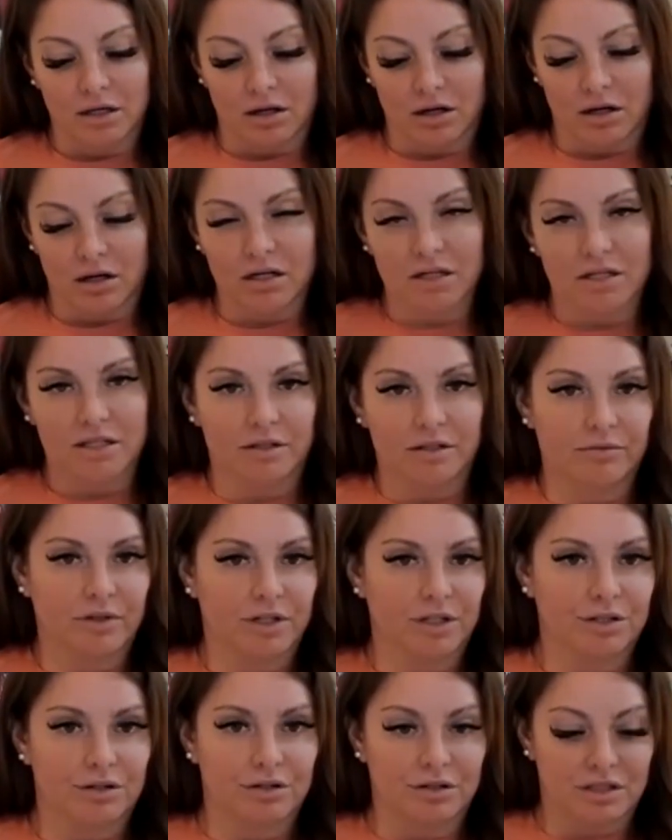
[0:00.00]
Austin
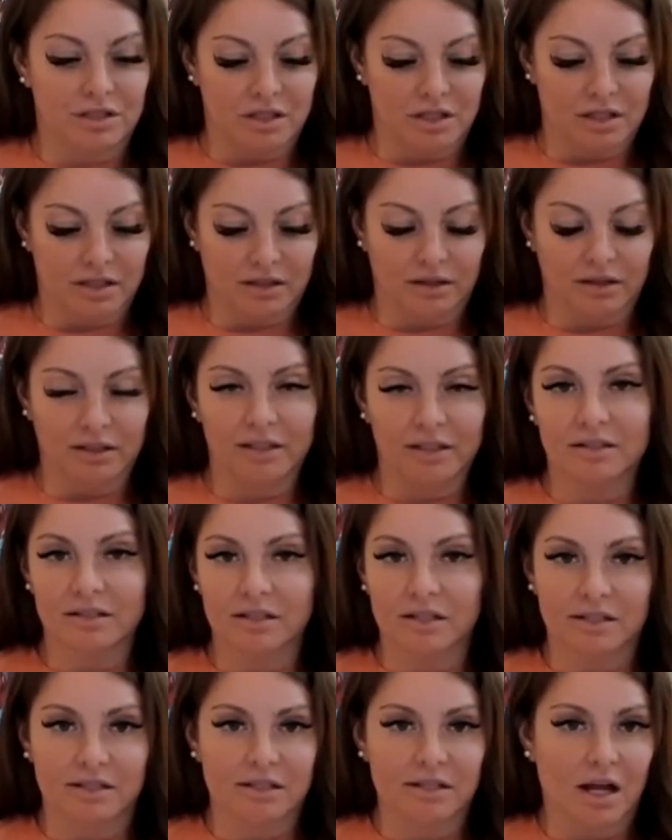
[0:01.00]
Richardson, Liz
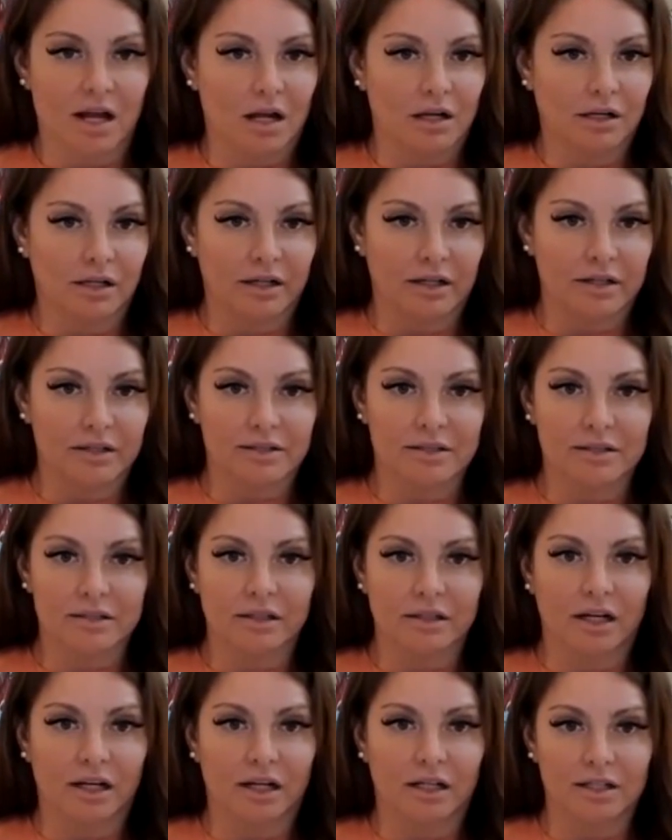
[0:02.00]
Casares,
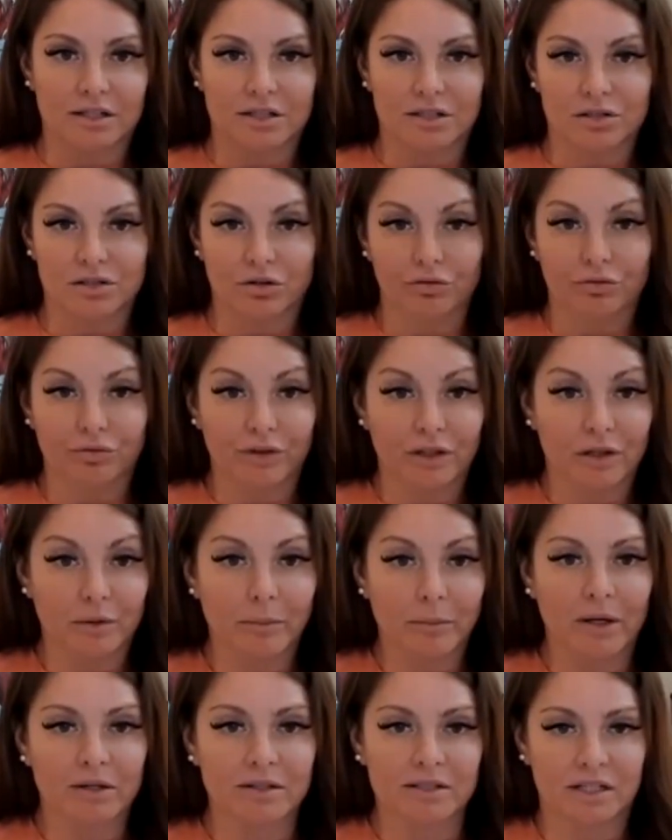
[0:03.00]
Sophia
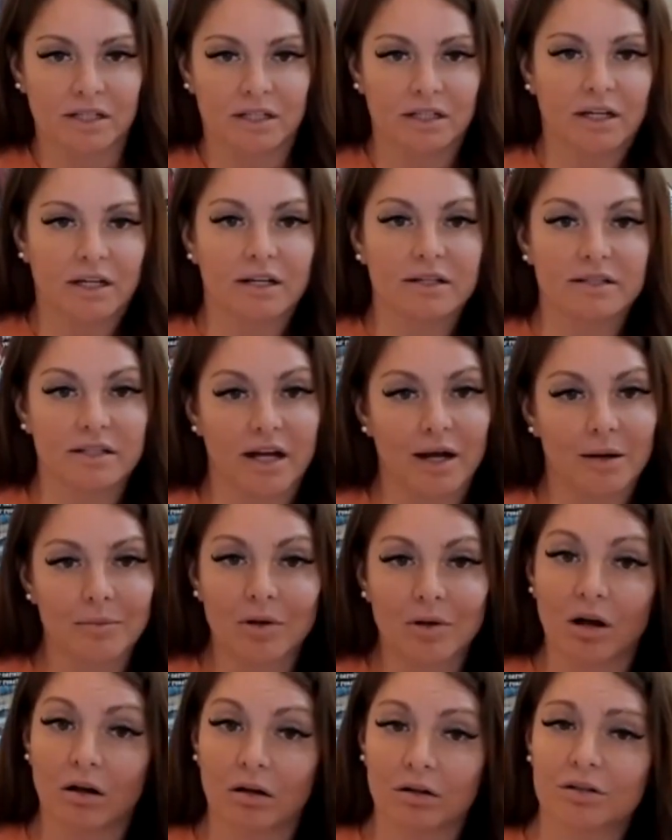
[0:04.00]
Martinez. Yeah, I'm
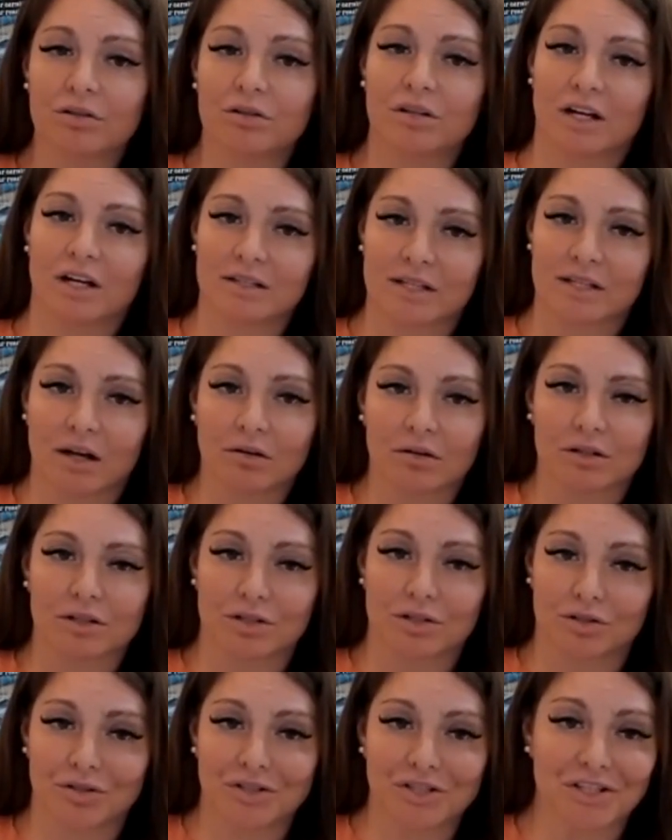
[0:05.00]
calling you guys out
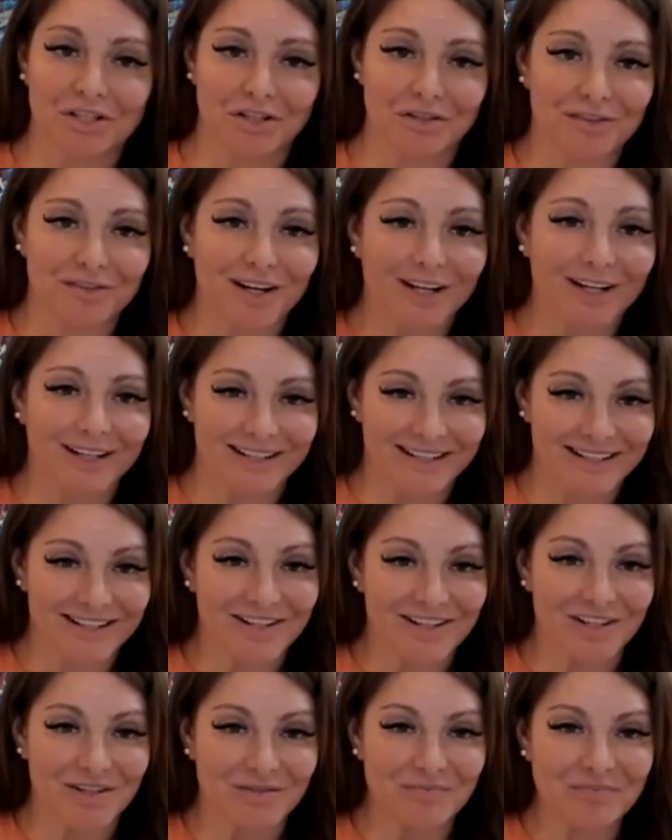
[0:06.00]
because you deserve
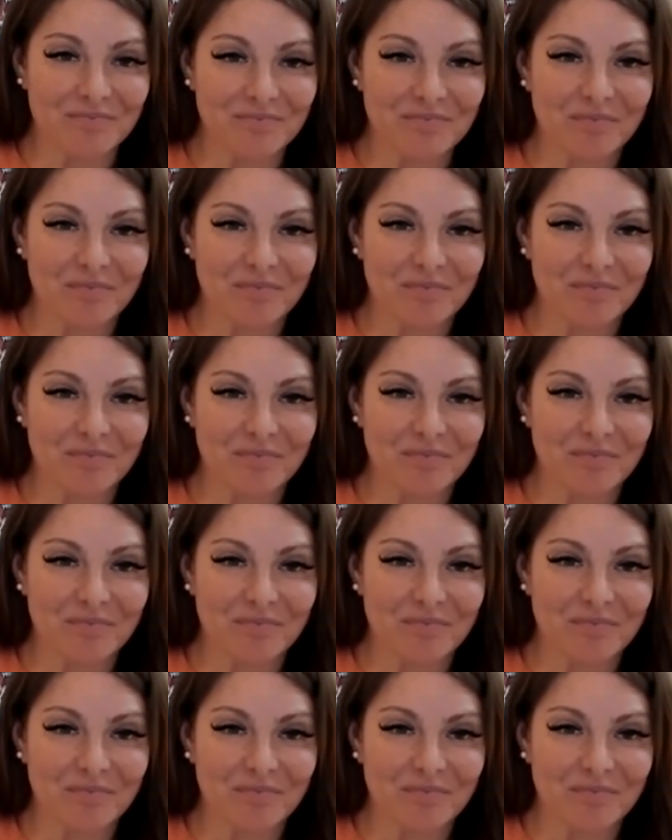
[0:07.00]
recognition.